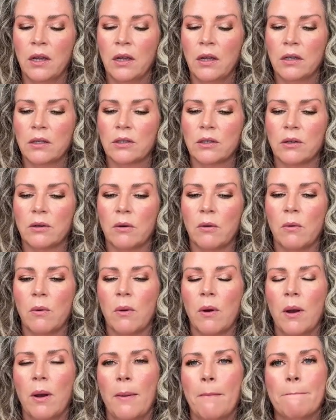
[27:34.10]
So
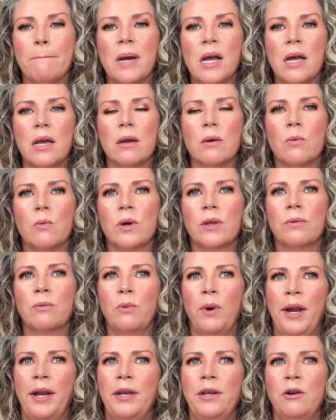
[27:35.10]
but with
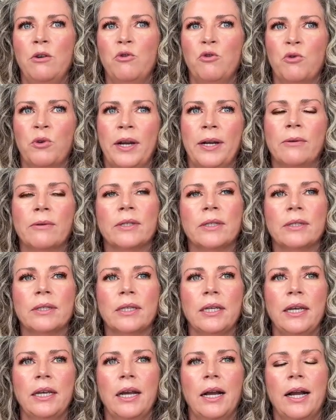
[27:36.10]
radio
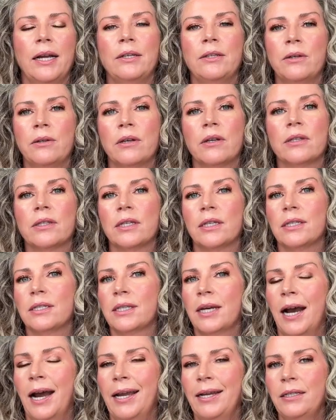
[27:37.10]
frequency, I notice it
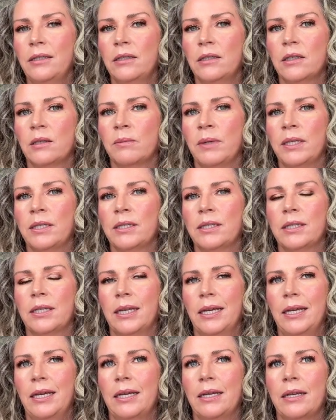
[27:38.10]
tightens my
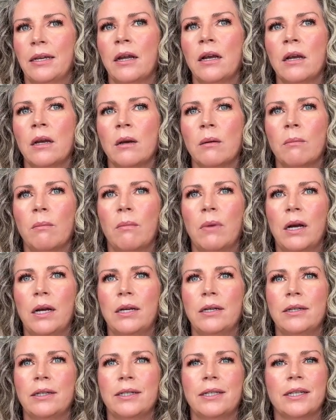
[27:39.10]
skin,
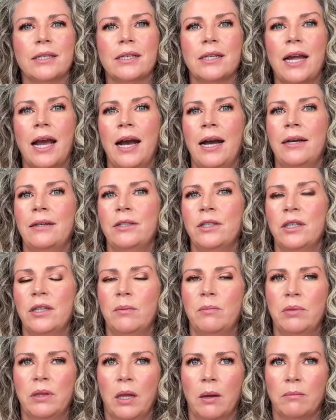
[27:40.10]
but it doesn't add to the
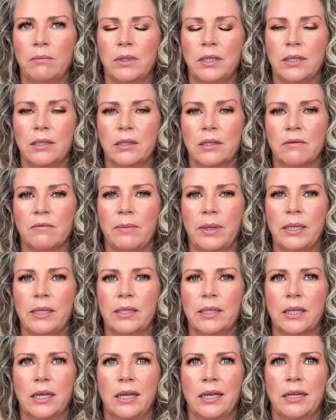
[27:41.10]
plumpness of my
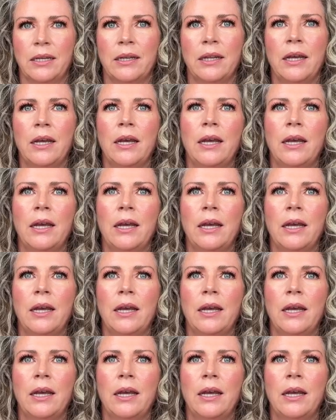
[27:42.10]
skin.